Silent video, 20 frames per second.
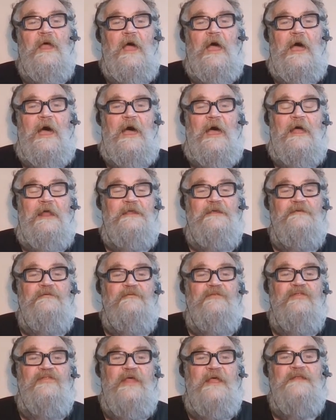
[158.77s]
and
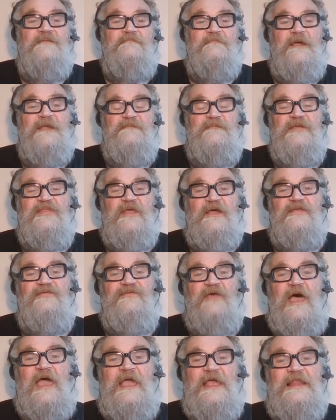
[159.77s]
then maybe there's
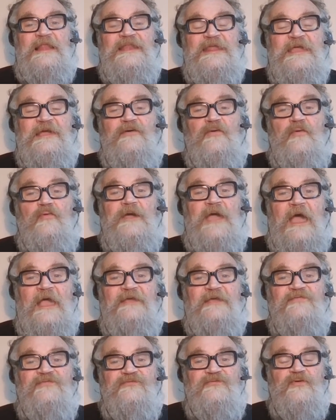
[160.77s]
a legal
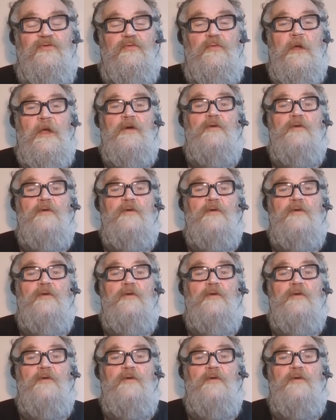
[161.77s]
case to